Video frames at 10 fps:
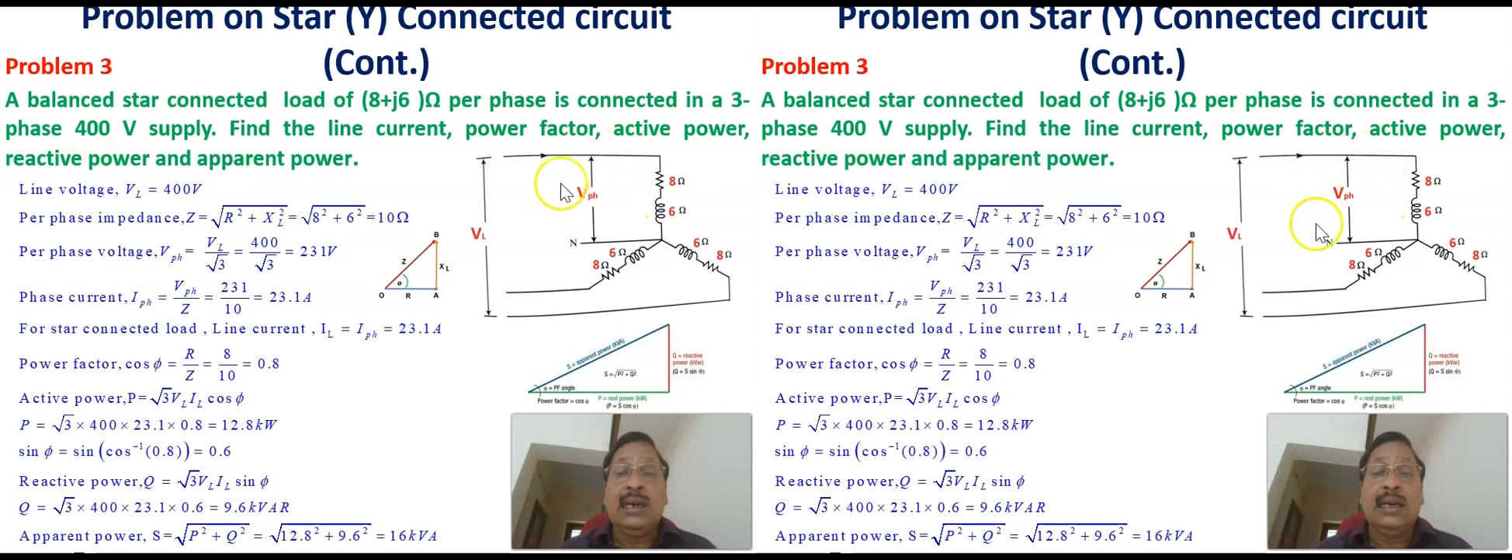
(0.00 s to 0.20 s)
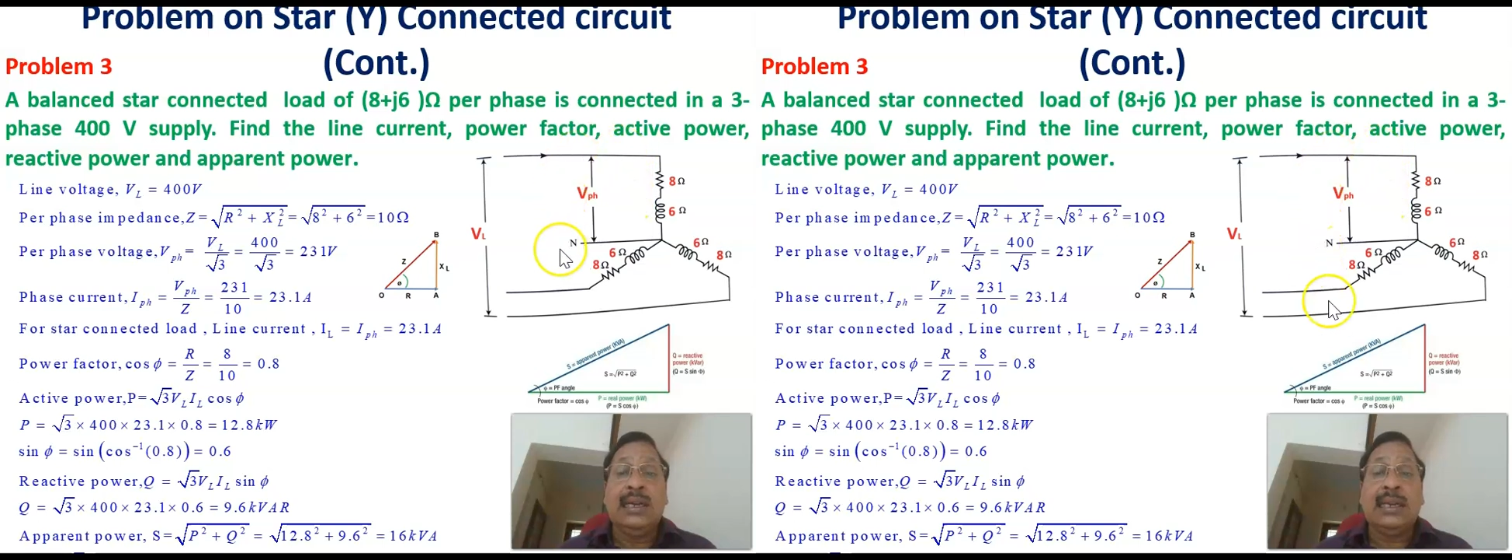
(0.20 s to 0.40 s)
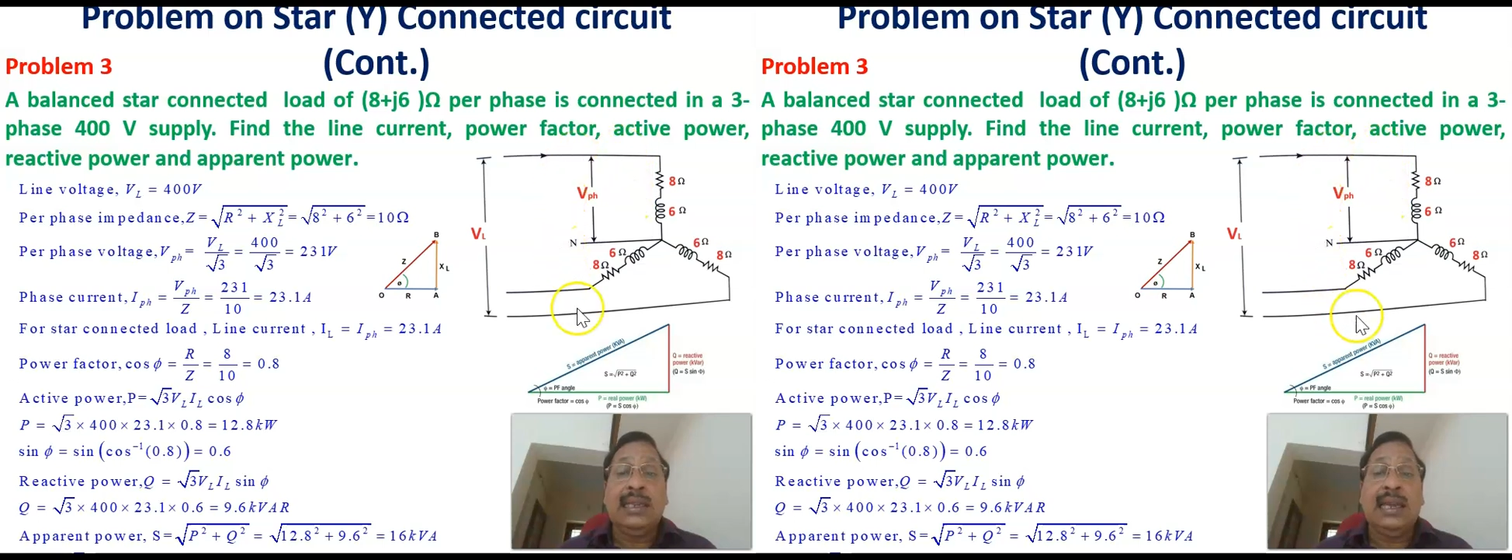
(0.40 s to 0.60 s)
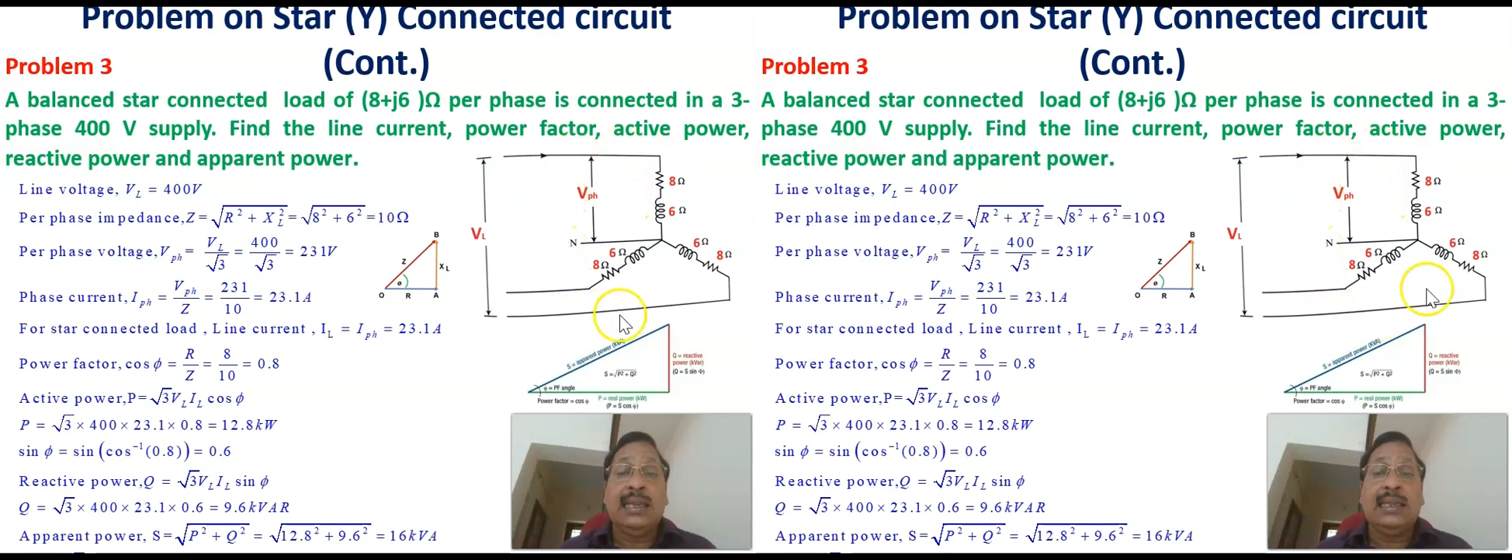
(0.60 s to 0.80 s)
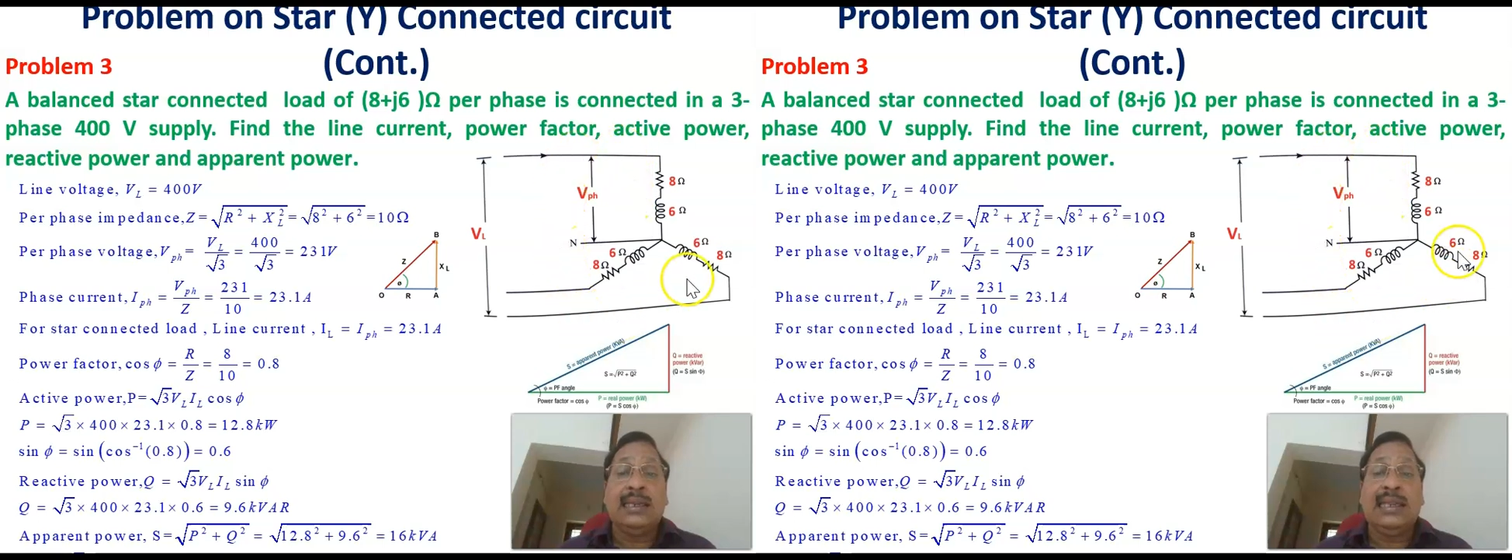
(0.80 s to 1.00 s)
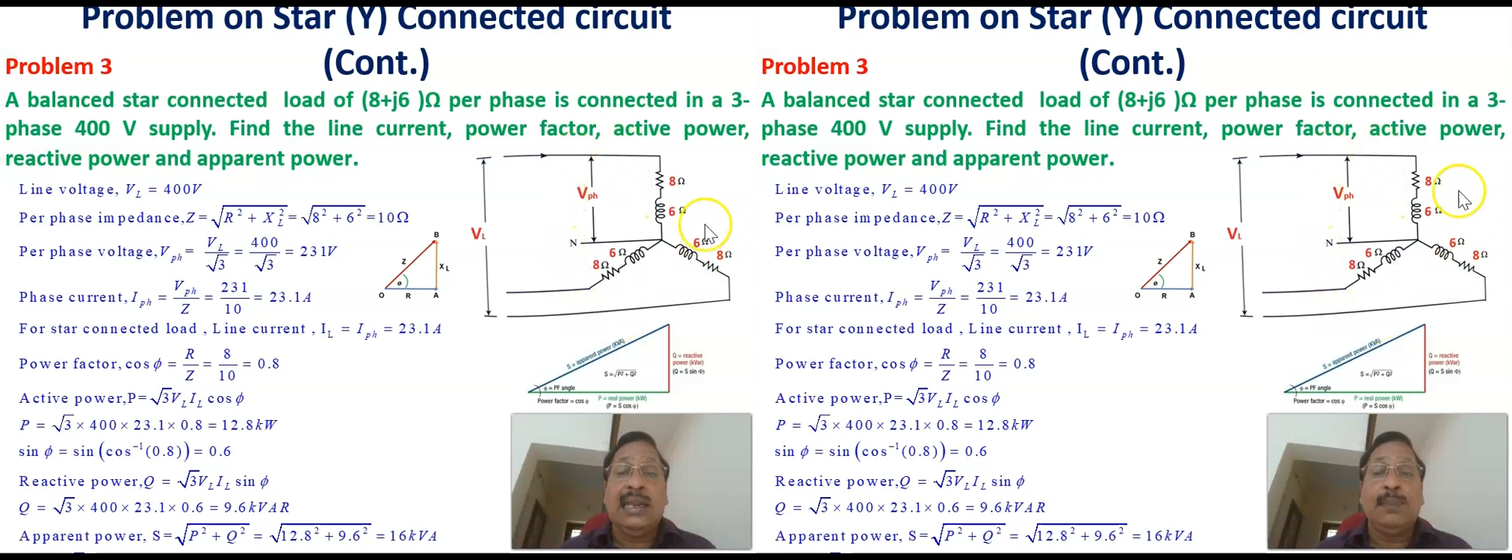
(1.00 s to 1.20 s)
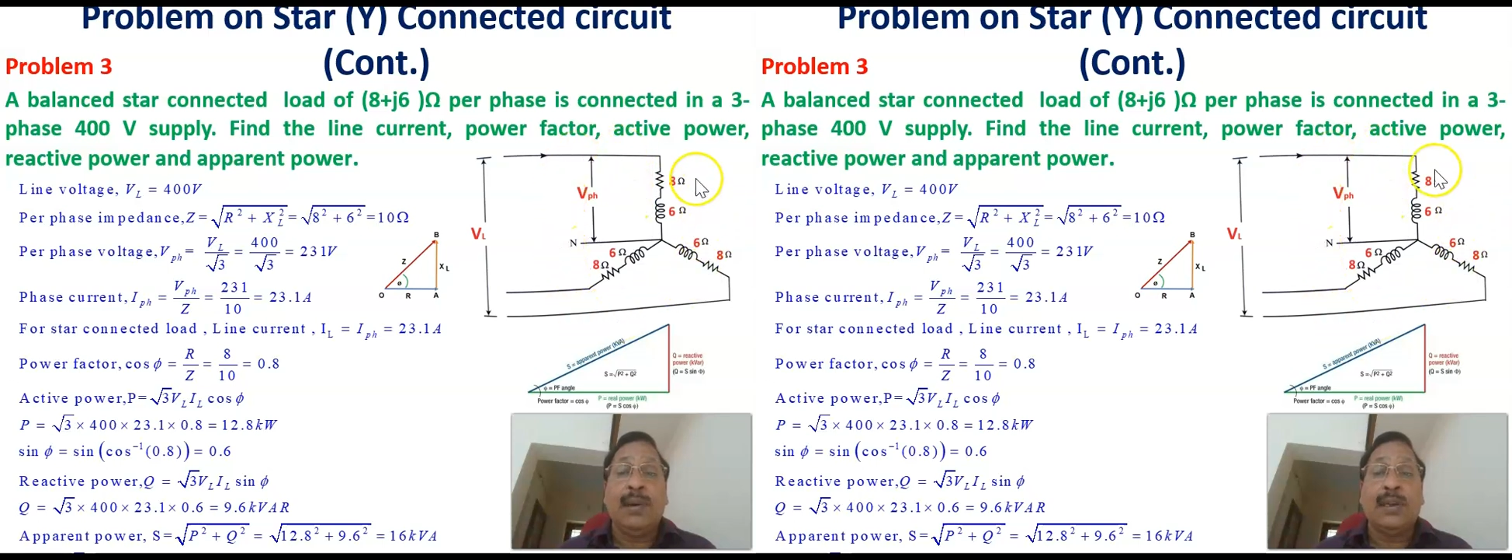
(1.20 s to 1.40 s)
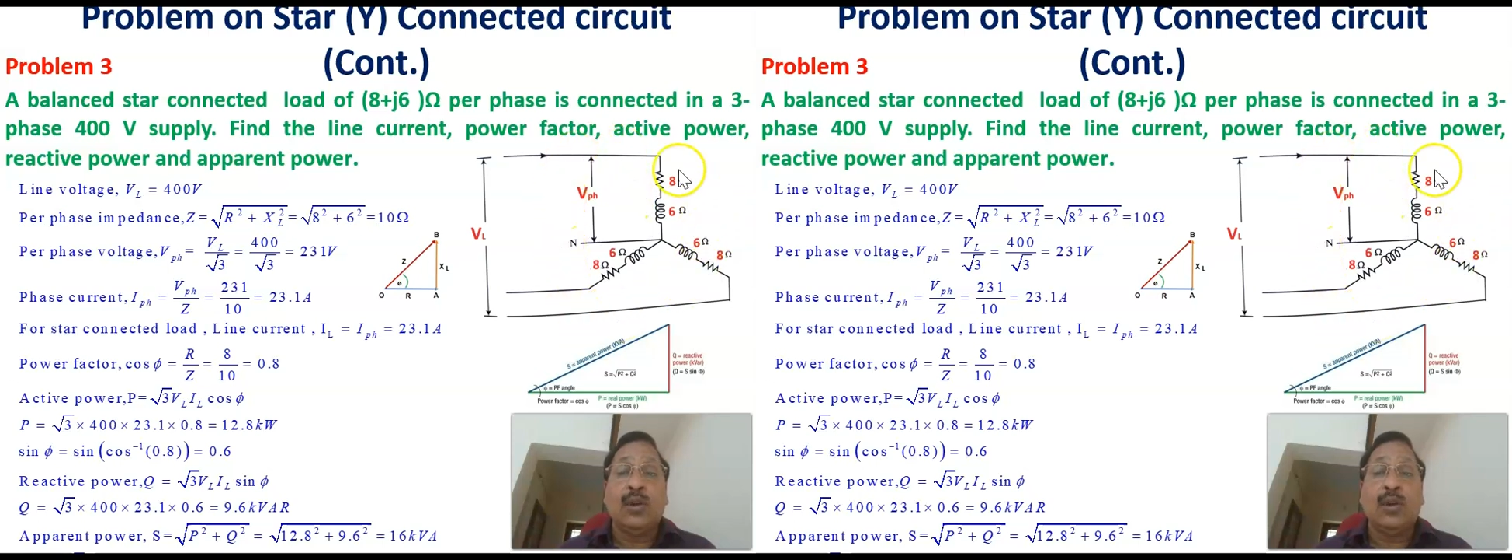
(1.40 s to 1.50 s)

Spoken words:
real power